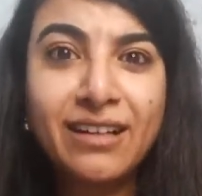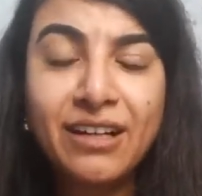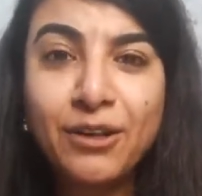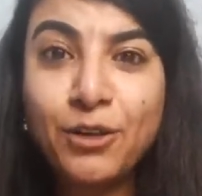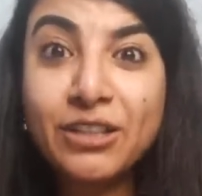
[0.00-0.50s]

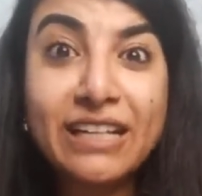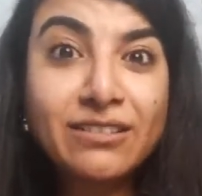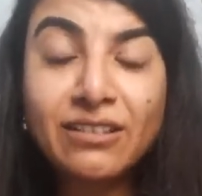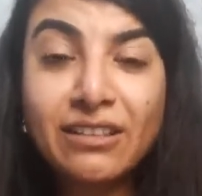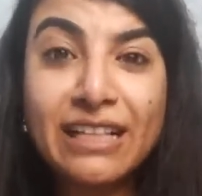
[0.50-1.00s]

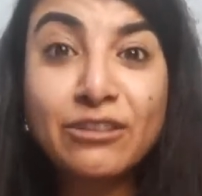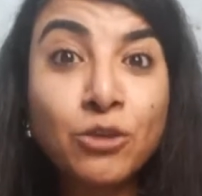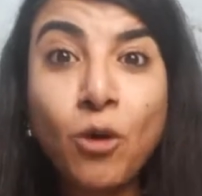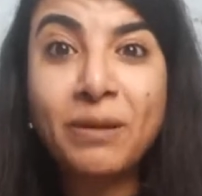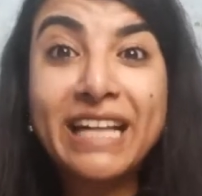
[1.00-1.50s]
There's
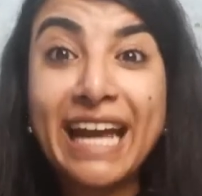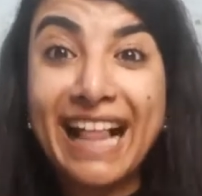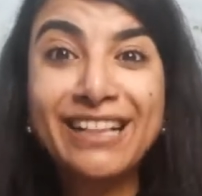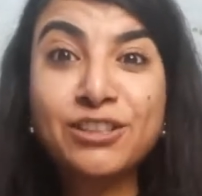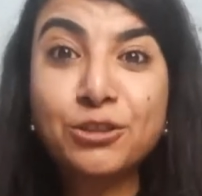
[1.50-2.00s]
nobody
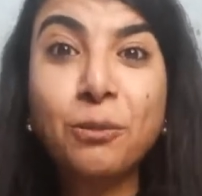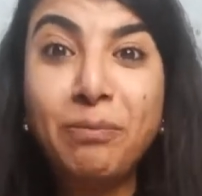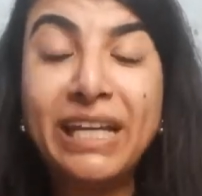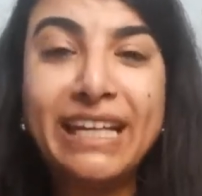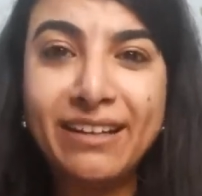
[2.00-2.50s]
else to
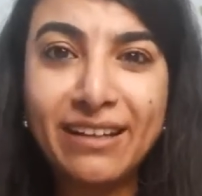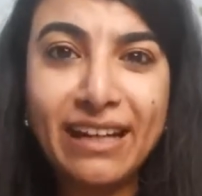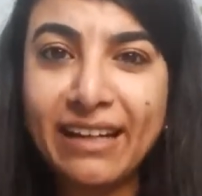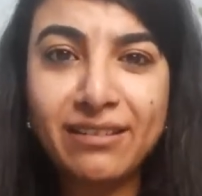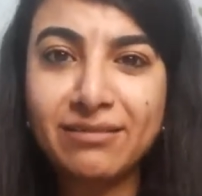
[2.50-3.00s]
be.
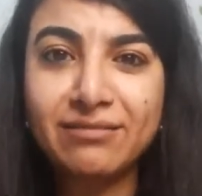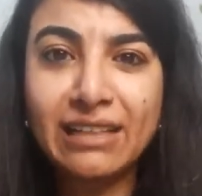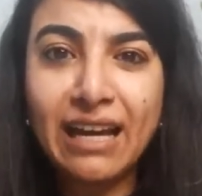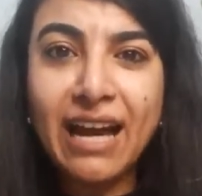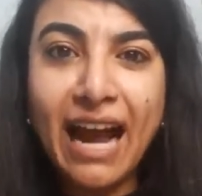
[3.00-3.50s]
Like,
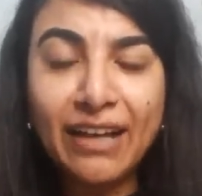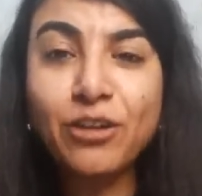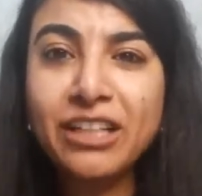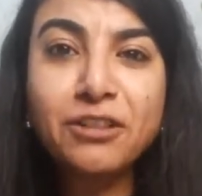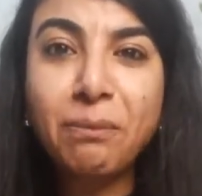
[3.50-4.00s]
I
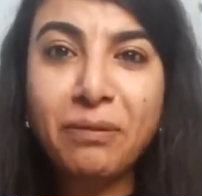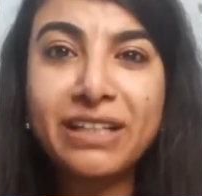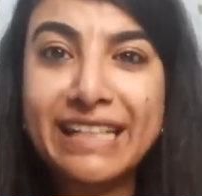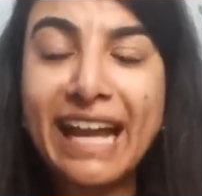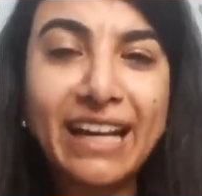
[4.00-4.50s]
don't need to
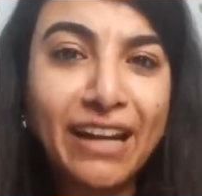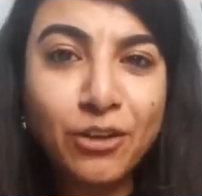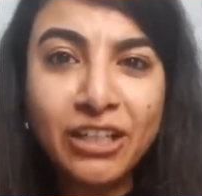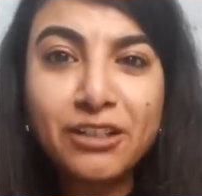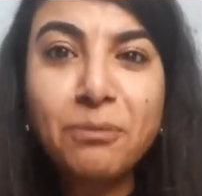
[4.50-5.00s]
pretend. I
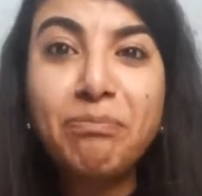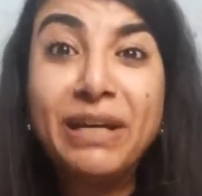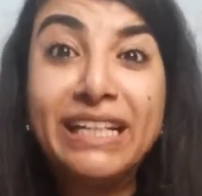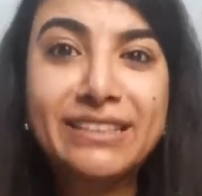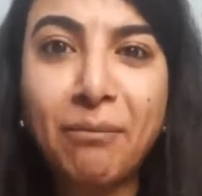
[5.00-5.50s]
don't need to
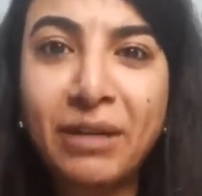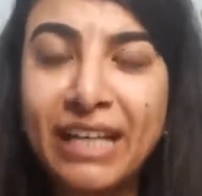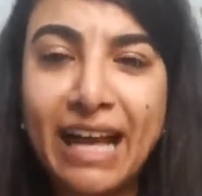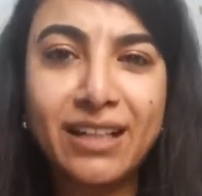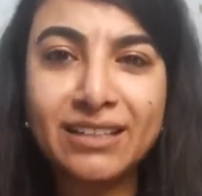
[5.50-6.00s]
be
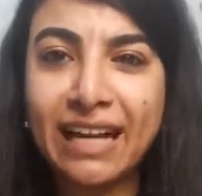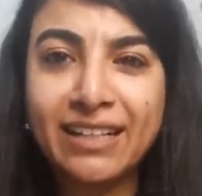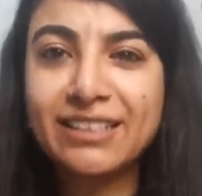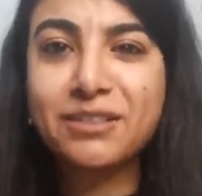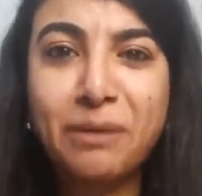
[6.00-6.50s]
somebody else. I
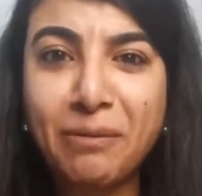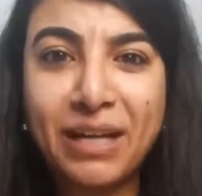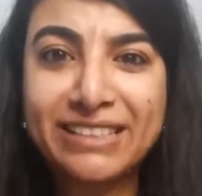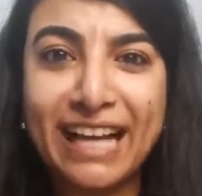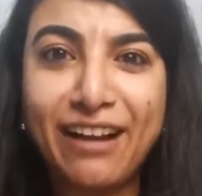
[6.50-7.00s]
can just be
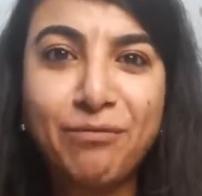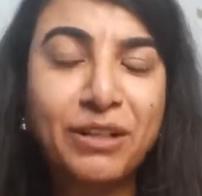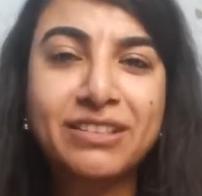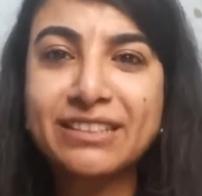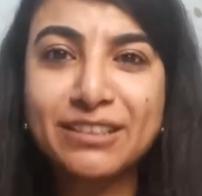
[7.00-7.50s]
myself
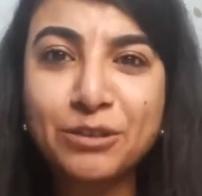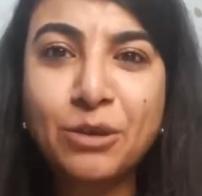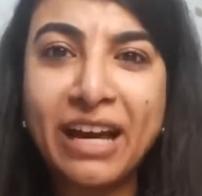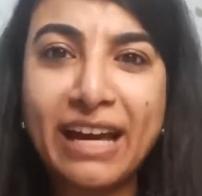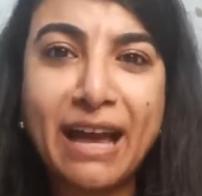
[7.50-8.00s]
because this is
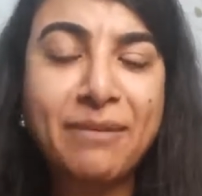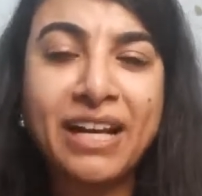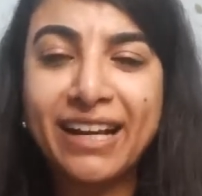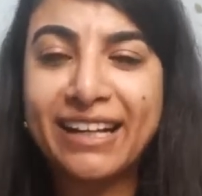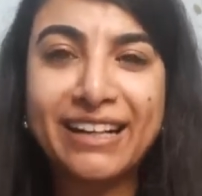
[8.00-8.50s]
who I am, and
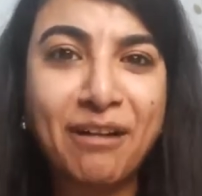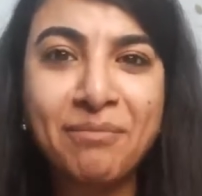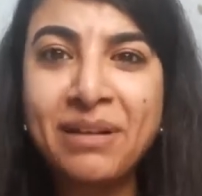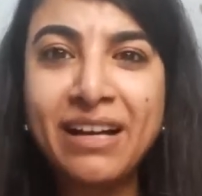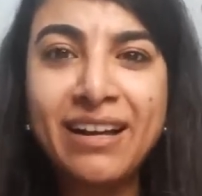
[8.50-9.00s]
I can
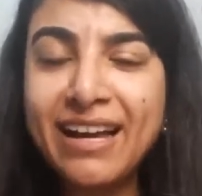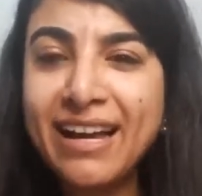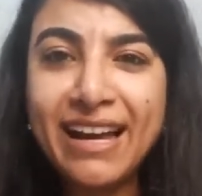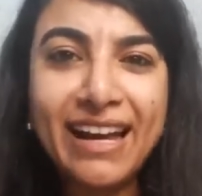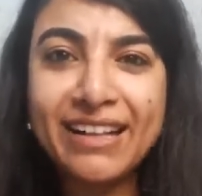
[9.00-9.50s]
come
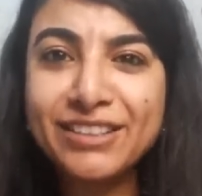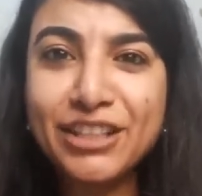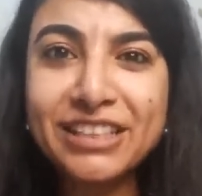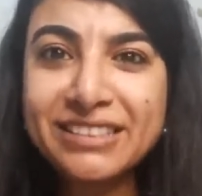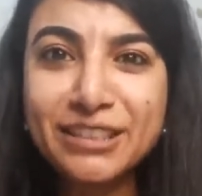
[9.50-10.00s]
and
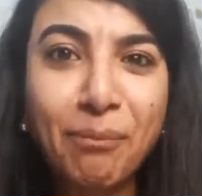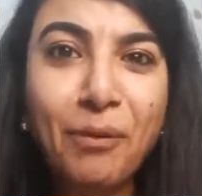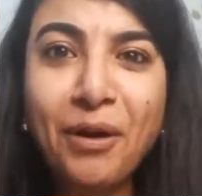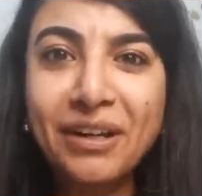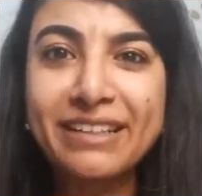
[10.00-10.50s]
just
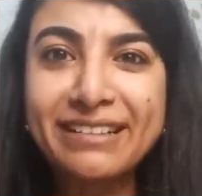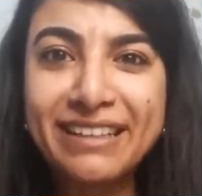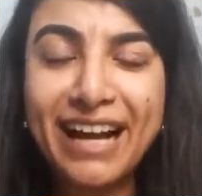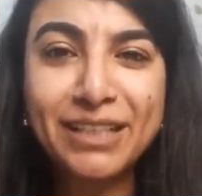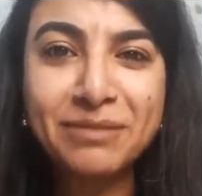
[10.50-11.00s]
support
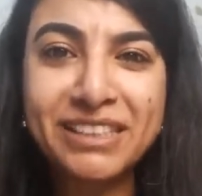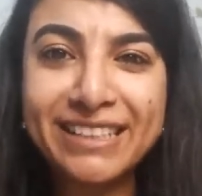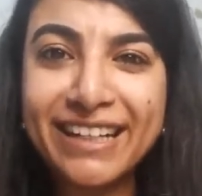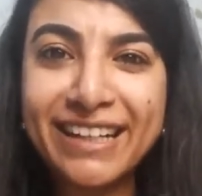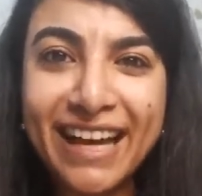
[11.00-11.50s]
as much
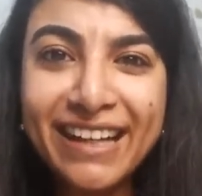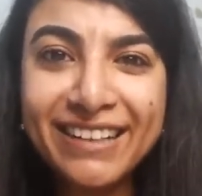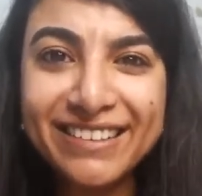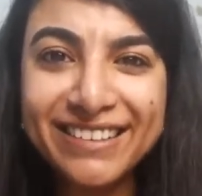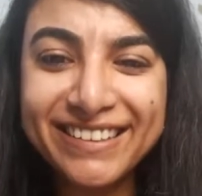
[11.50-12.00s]
as I can.